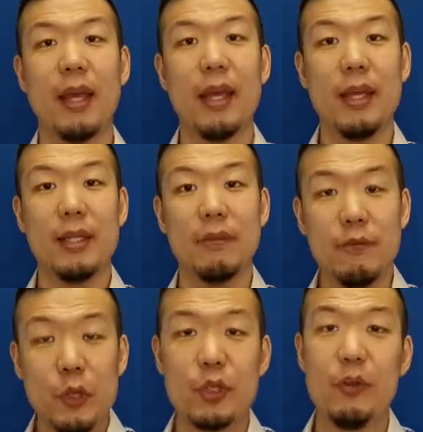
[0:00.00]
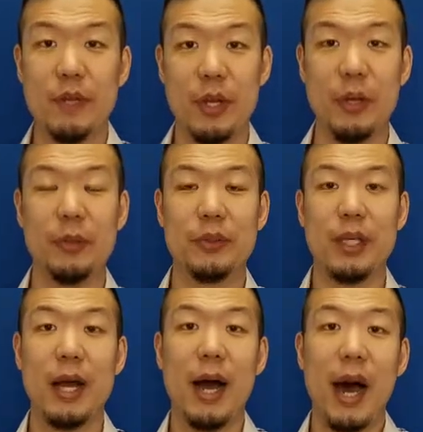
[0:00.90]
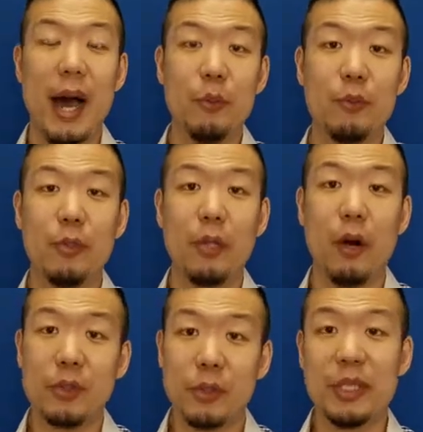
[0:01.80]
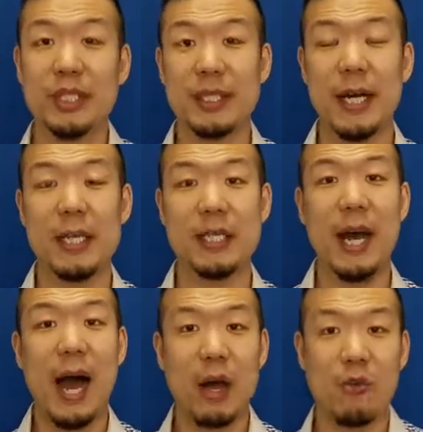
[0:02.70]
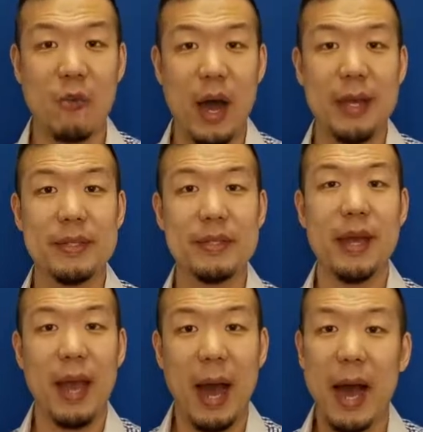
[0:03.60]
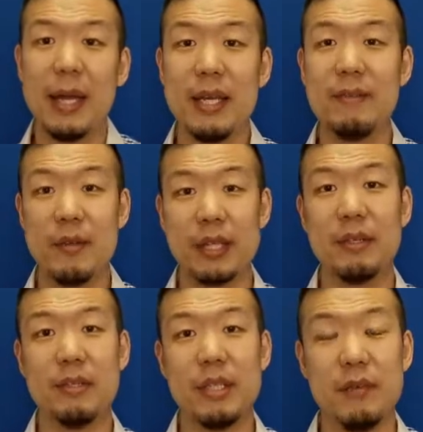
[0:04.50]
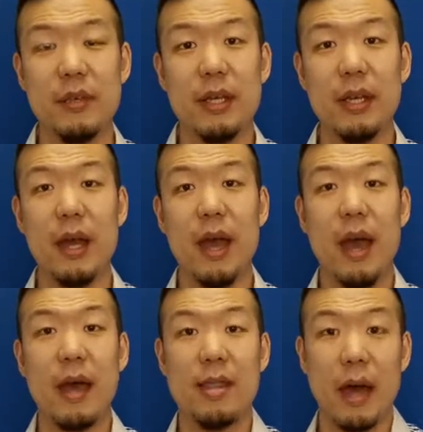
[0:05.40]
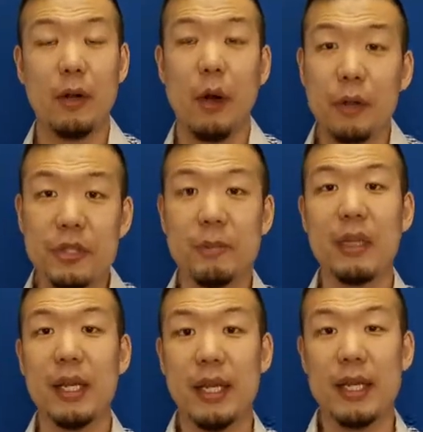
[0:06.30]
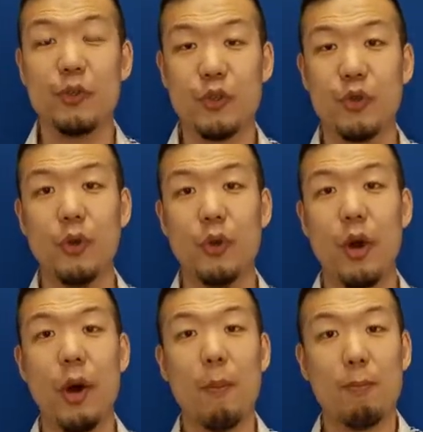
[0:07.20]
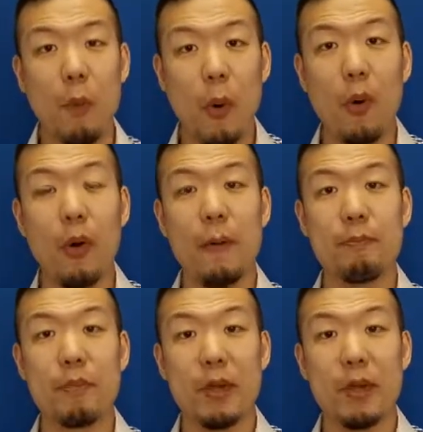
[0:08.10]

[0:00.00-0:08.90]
In future videos, I will also discuss how to write a highly effective CV that'll ultimately lead to more